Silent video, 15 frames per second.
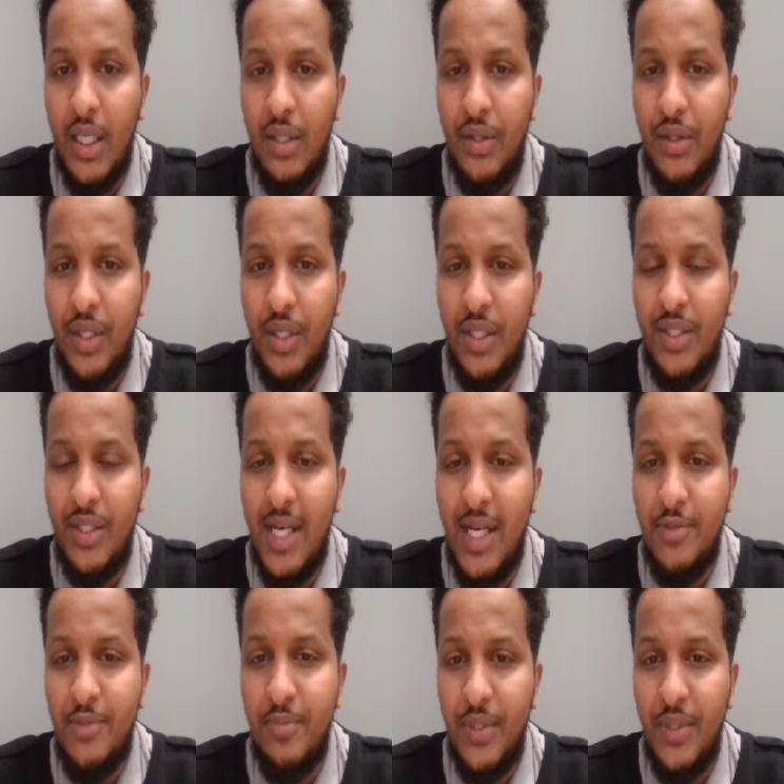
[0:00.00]
Three
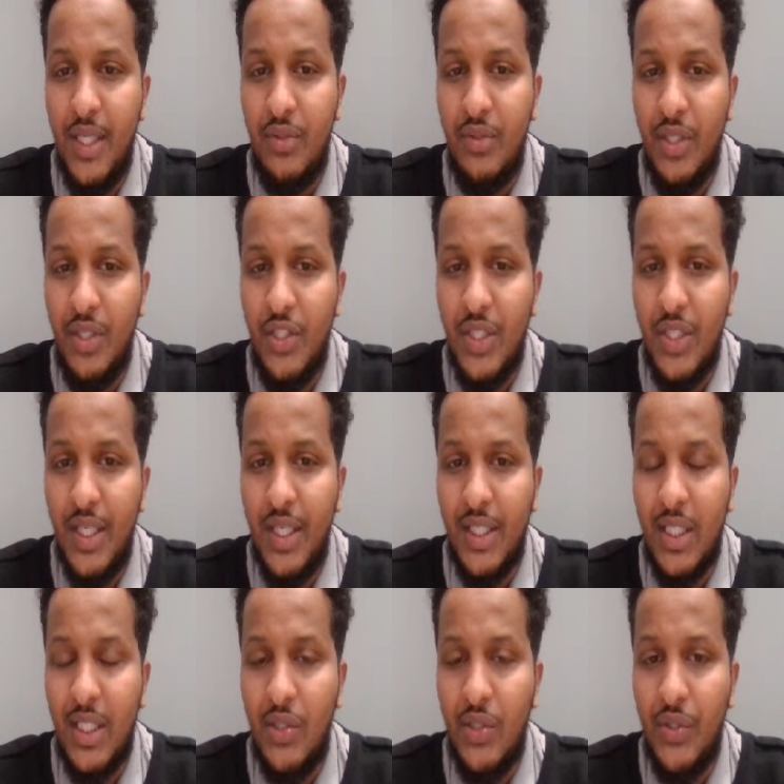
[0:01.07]
times per day to each ad
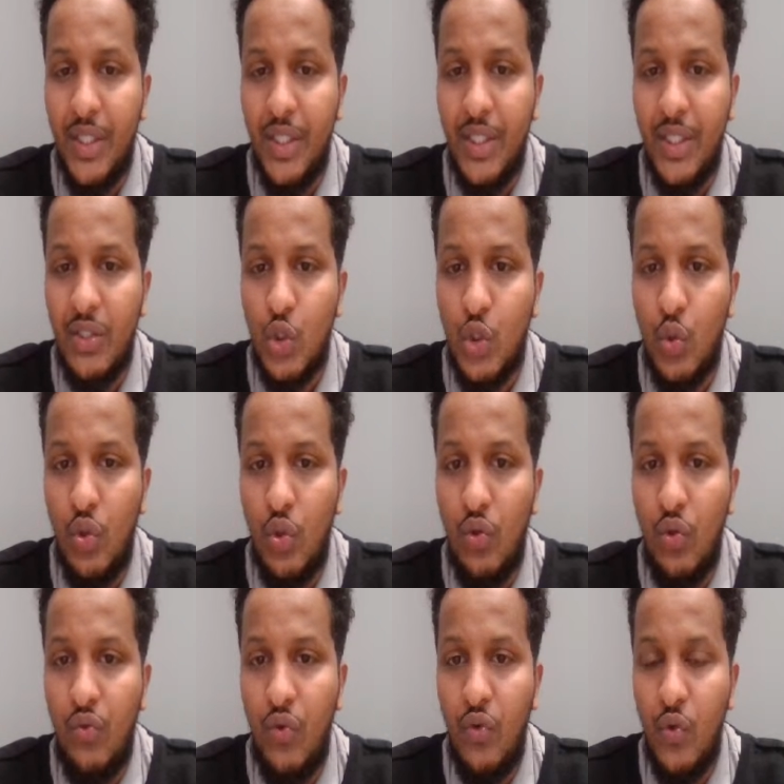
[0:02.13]
account equals
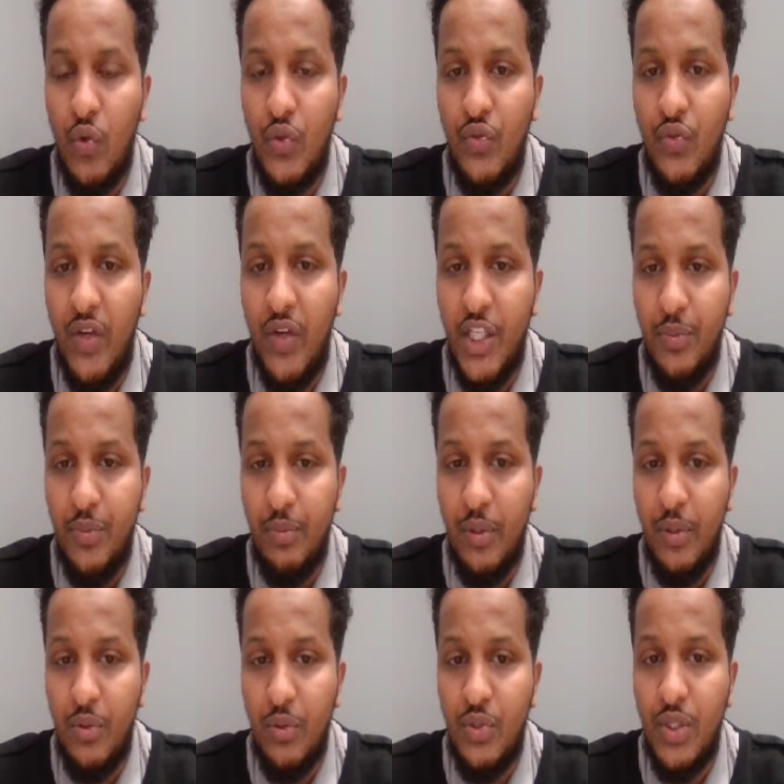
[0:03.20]
12 Facebook
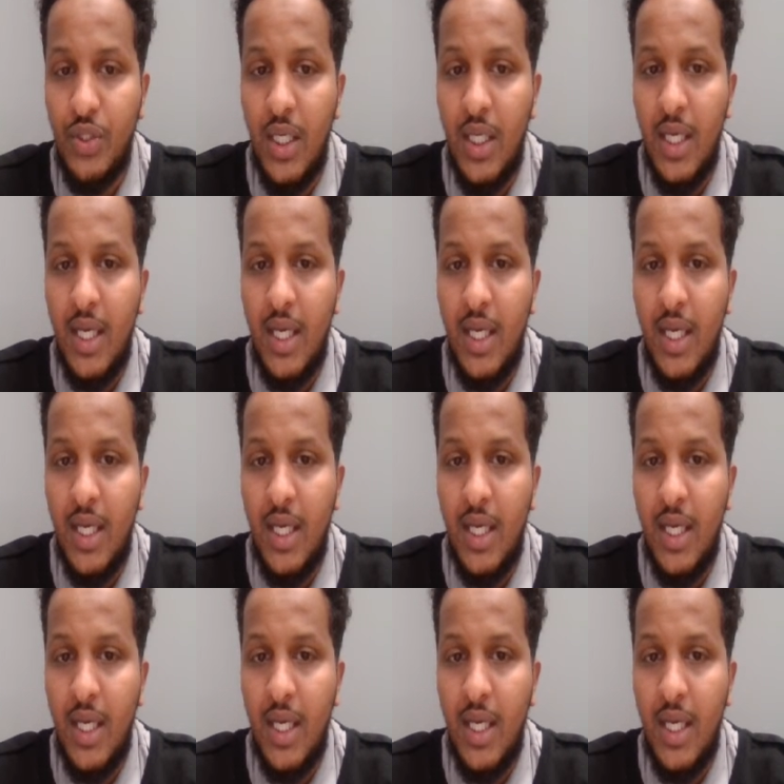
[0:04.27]
posts.